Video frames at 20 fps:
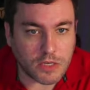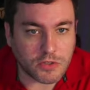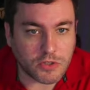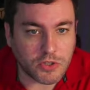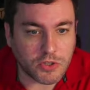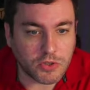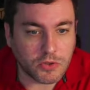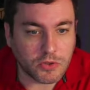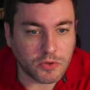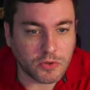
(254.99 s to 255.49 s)

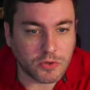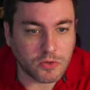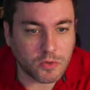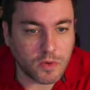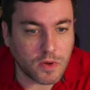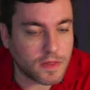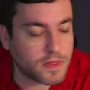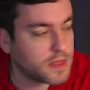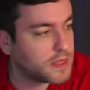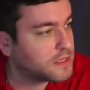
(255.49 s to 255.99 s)

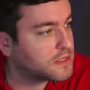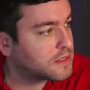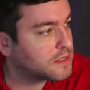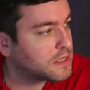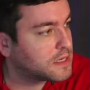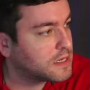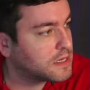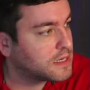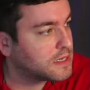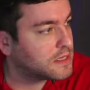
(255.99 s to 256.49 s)
to this
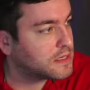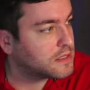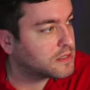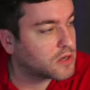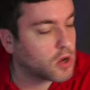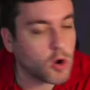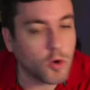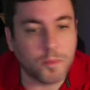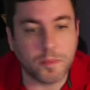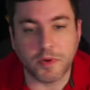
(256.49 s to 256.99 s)
is
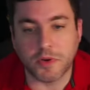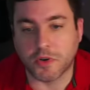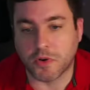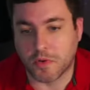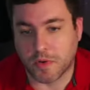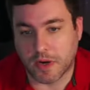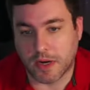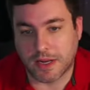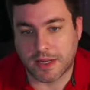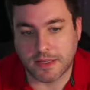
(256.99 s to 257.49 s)
Open
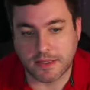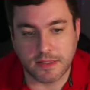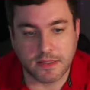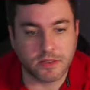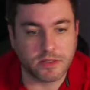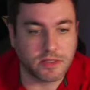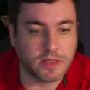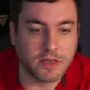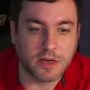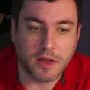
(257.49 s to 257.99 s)
Critic. It's
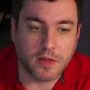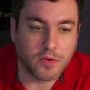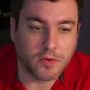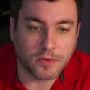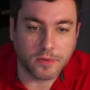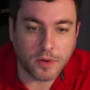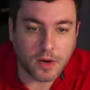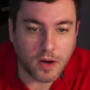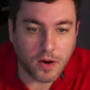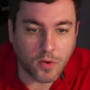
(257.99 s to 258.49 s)
just
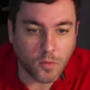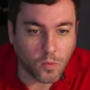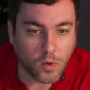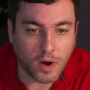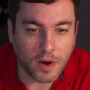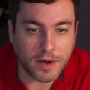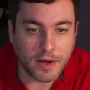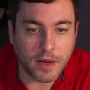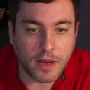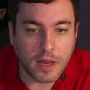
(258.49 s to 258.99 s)
another
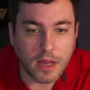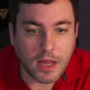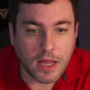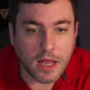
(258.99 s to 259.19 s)
one.